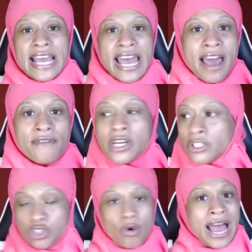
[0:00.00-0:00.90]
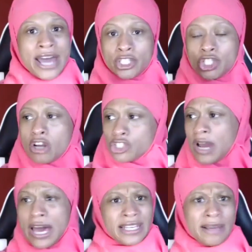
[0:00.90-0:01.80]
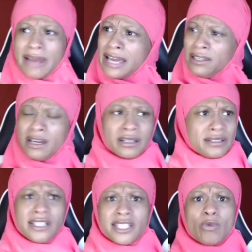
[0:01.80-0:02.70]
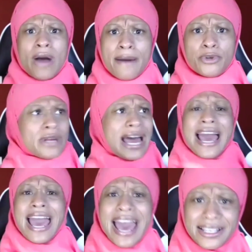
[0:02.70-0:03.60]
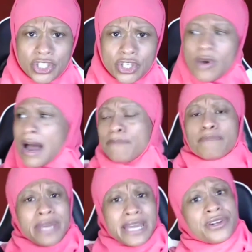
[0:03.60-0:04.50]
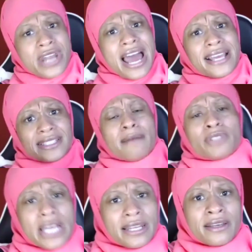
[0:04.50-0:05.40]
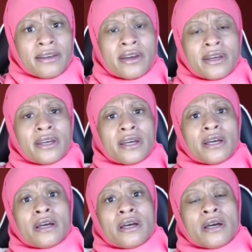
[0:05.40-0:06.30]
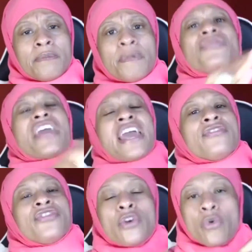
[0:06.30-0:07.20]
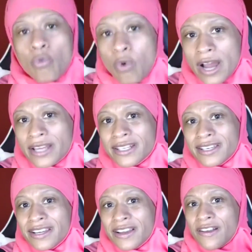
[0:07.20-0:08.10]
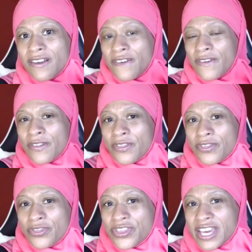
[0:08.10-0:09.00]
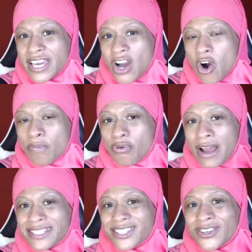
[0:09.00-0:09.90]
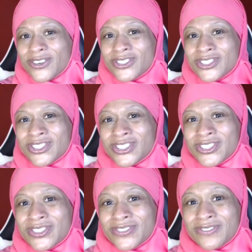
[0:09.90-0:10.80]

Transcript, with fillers: Having, trying to talk, trying to let, hey, look, this is why I'm doing. I asked you, I'm being nice. I'm telling but then what? The oppressors,